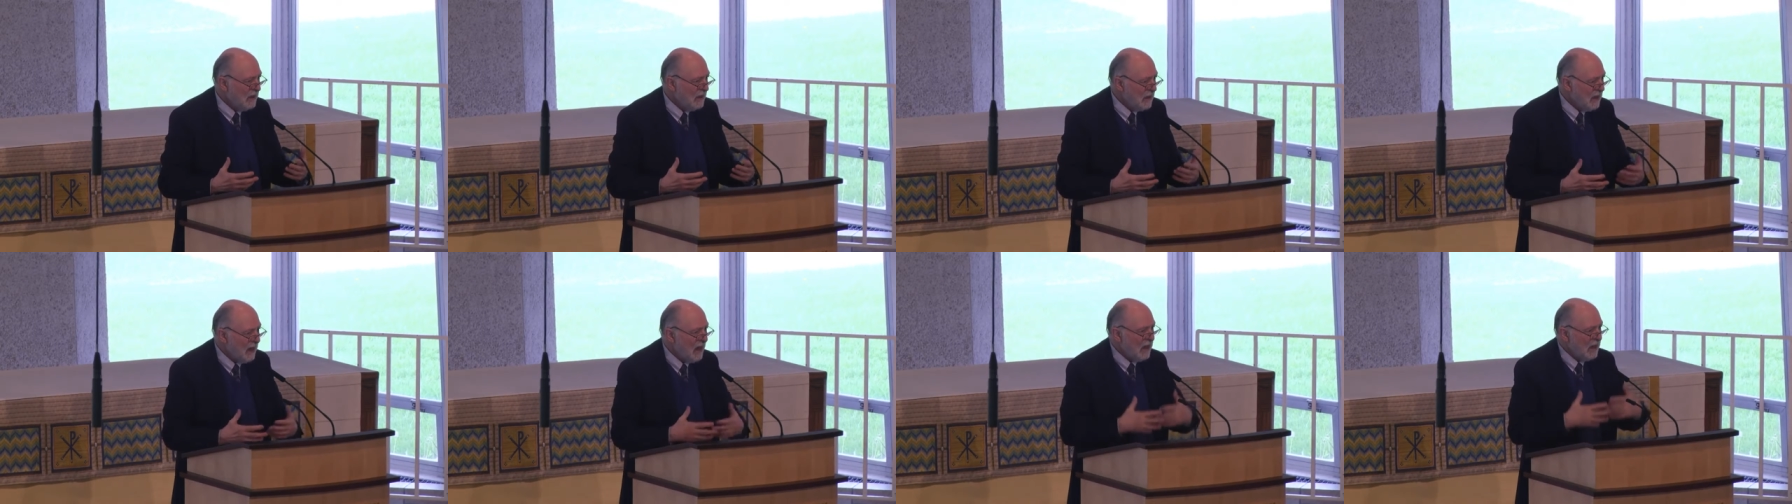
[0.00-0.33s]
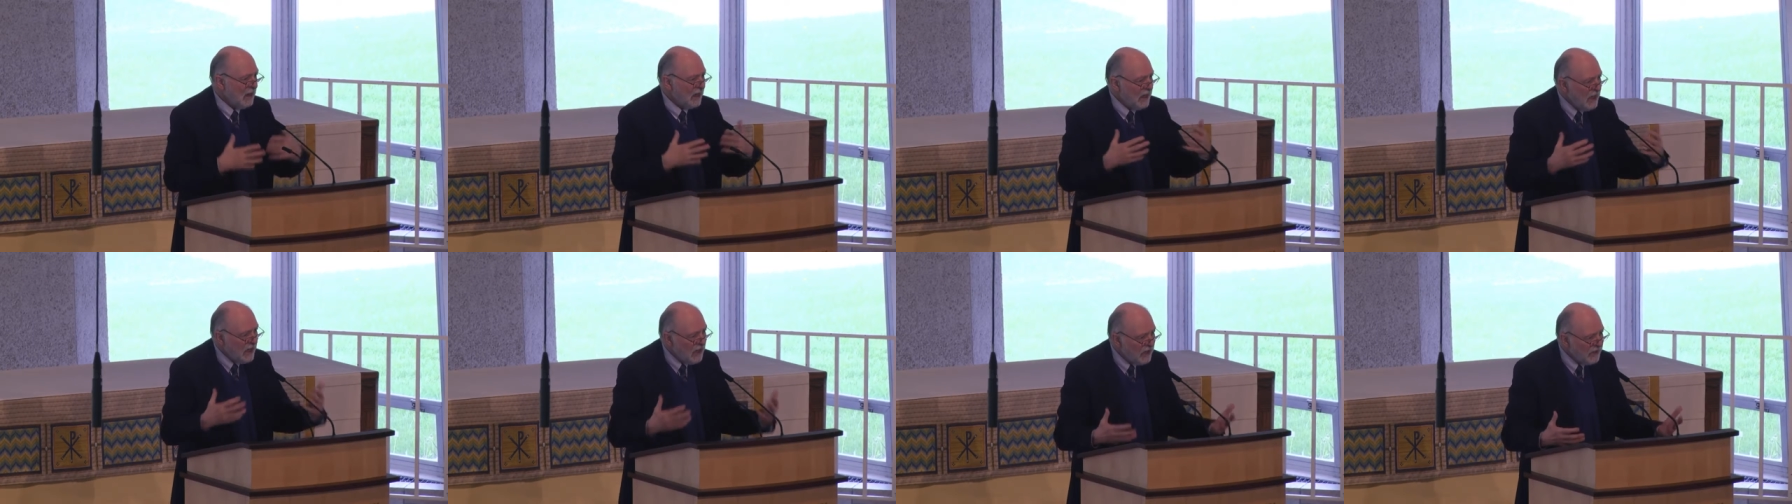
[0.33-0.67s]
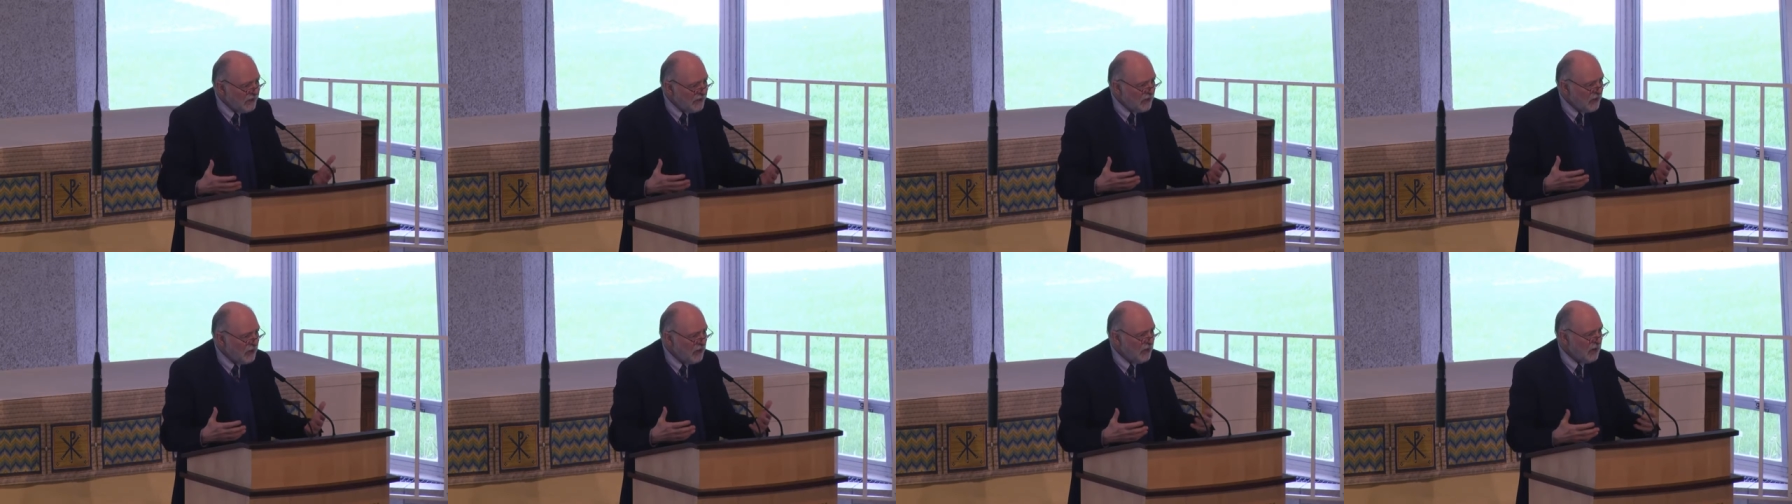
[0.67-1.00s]
that our
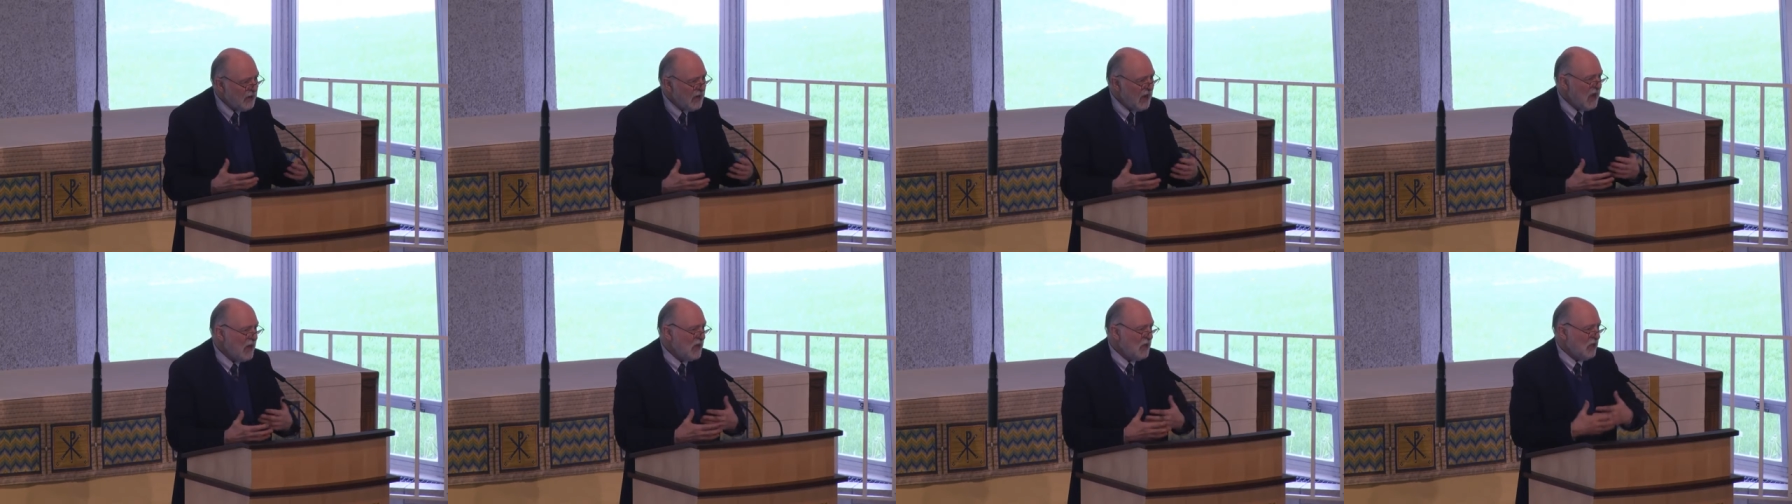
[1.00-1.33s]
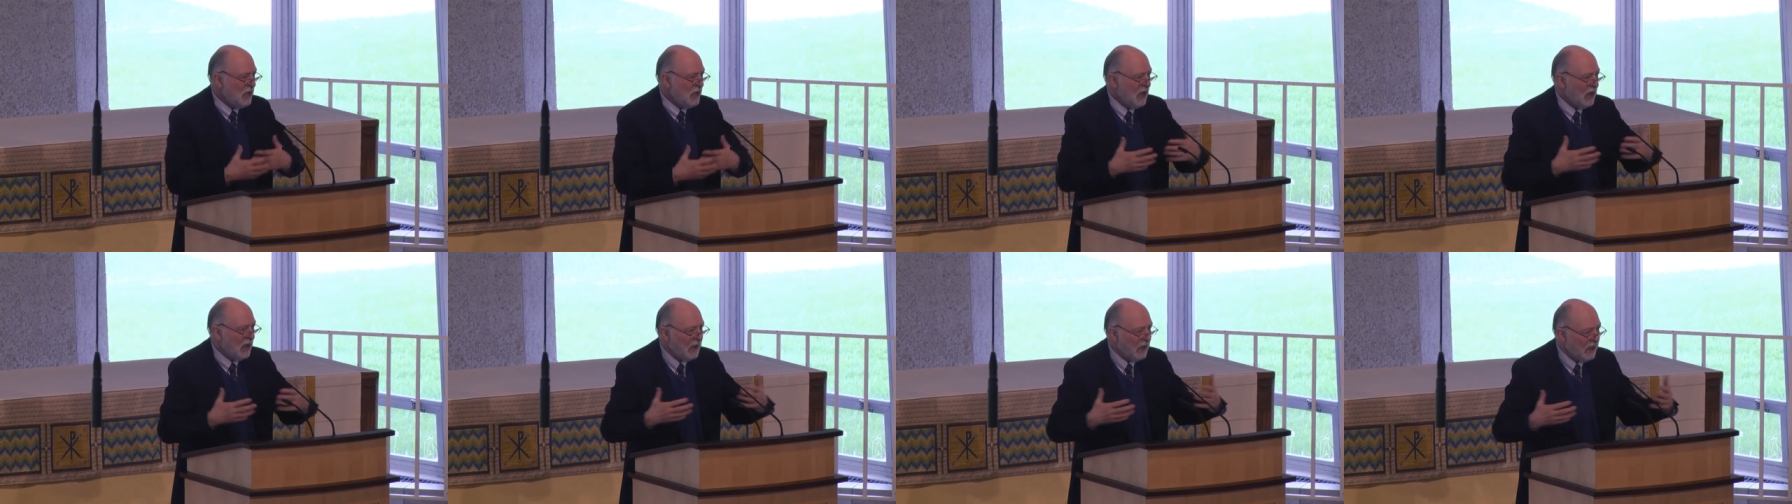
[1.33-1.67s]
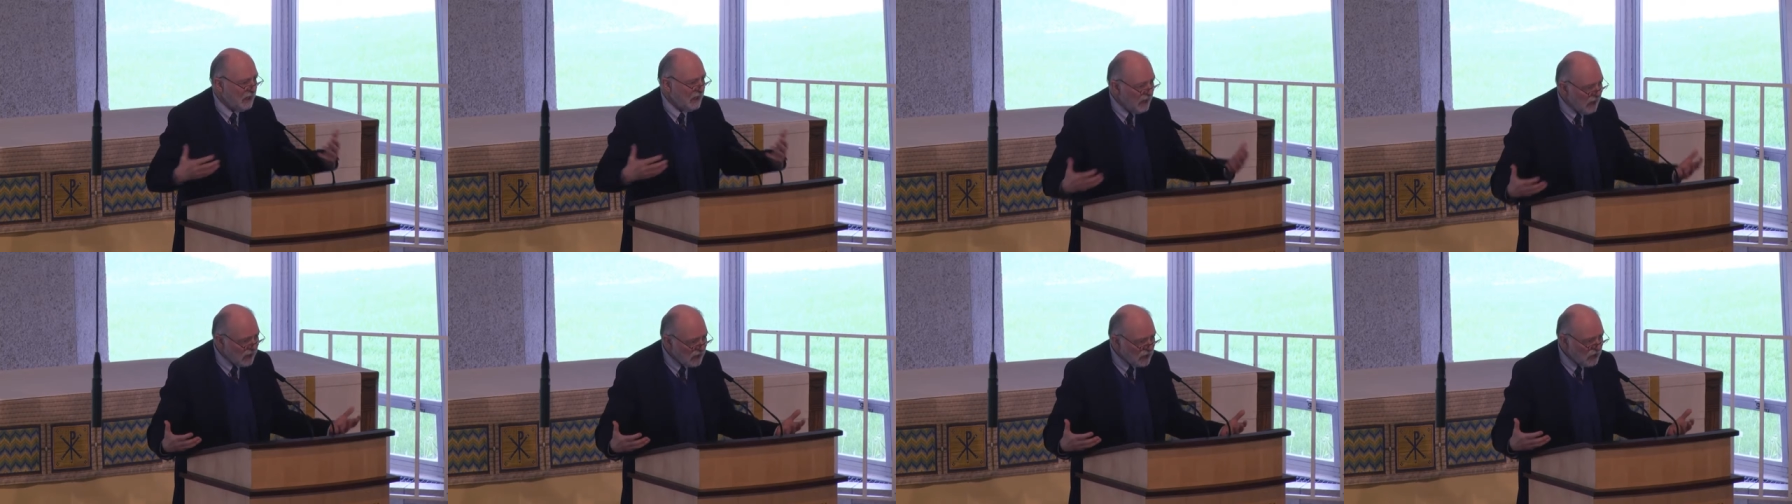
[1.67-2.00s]
care for creation, our
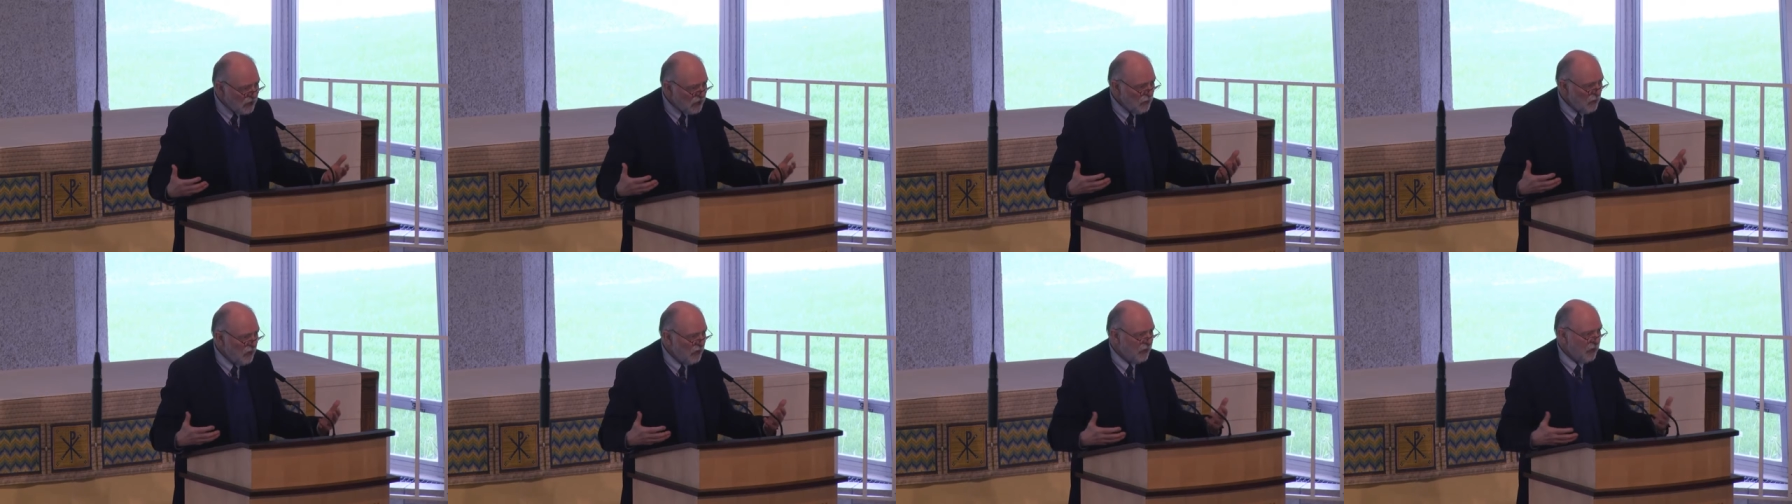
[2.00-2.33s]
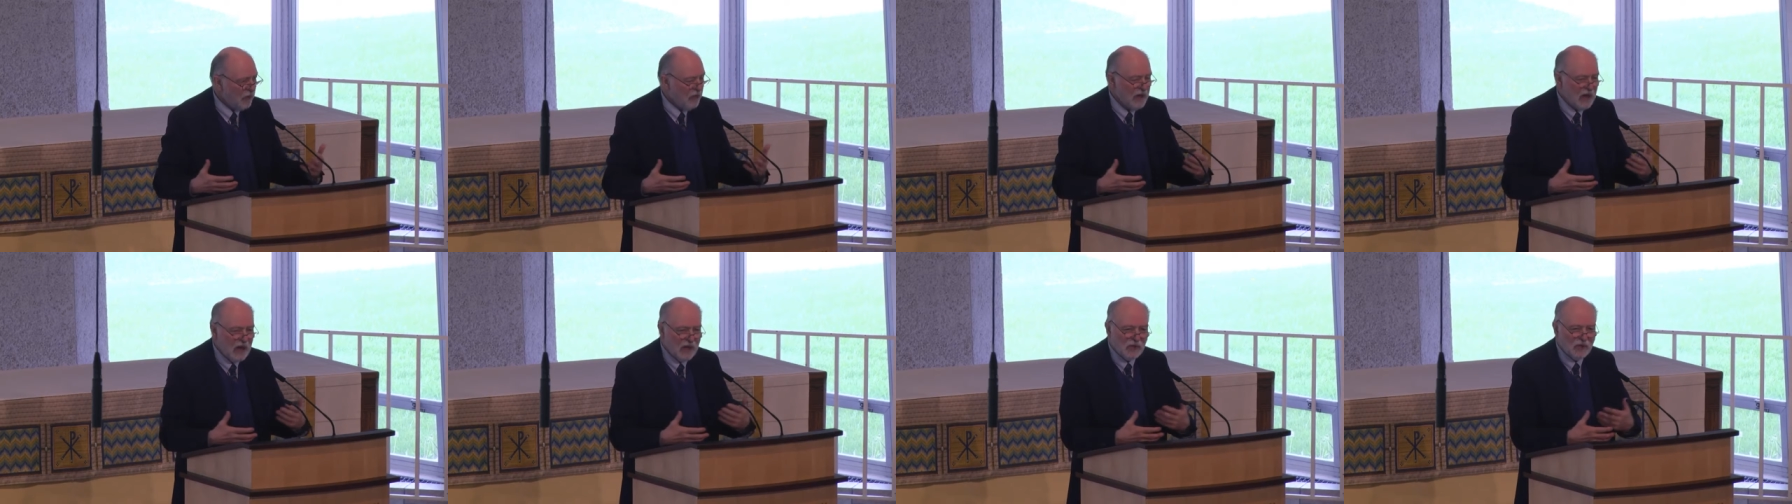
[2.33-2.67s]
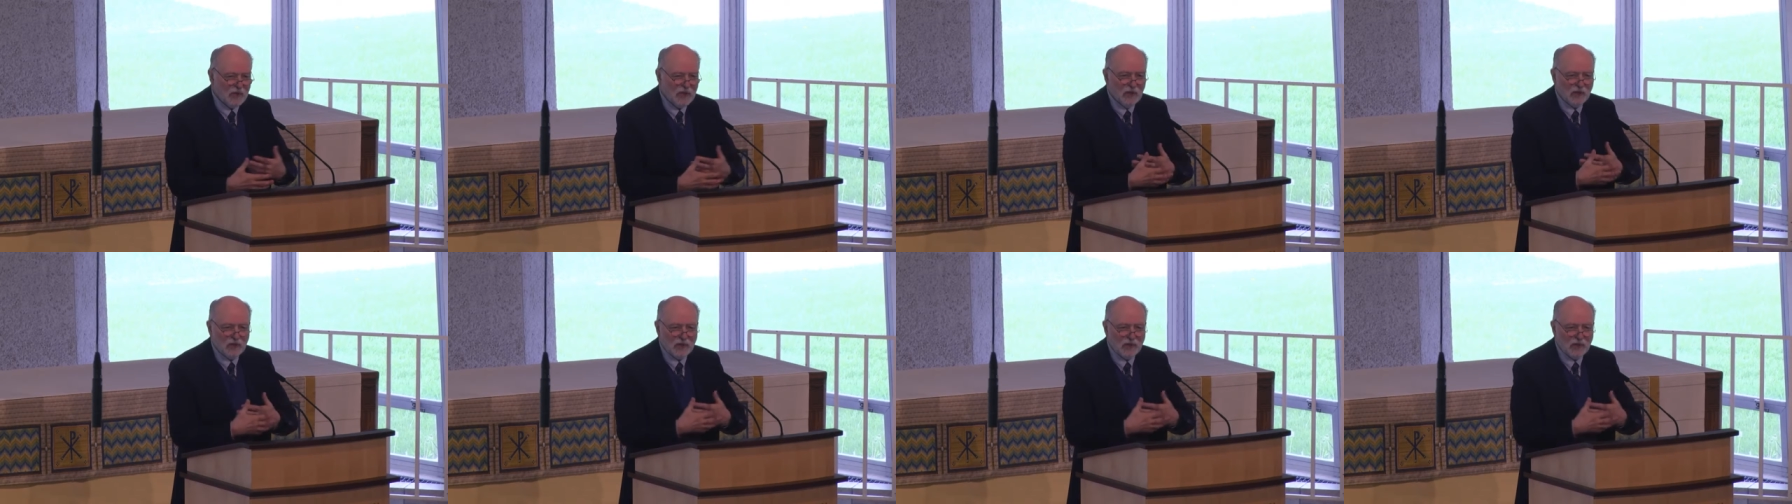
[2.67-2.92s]
connection with creation,